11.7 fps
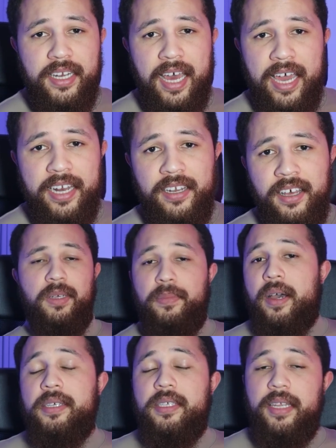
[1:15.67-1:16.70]
and
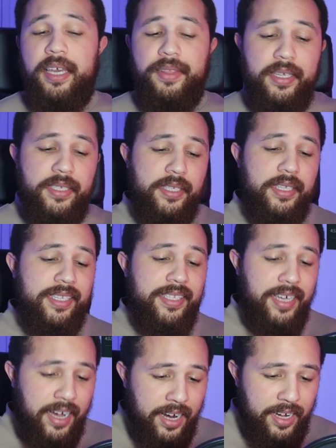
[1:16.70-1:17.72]
personally, this is
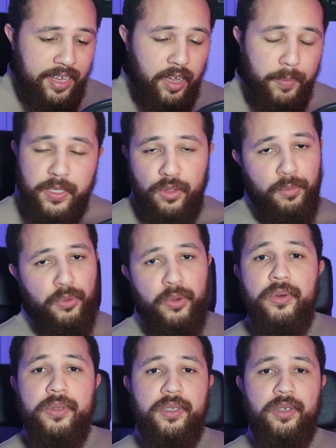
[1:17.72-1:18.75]
entirely up to the
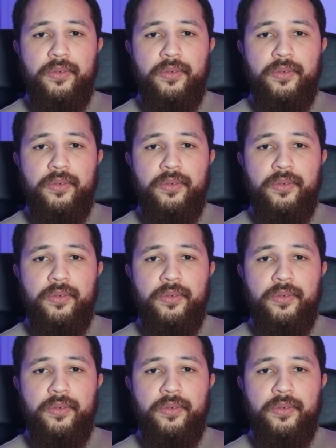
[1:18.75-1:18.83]
boards.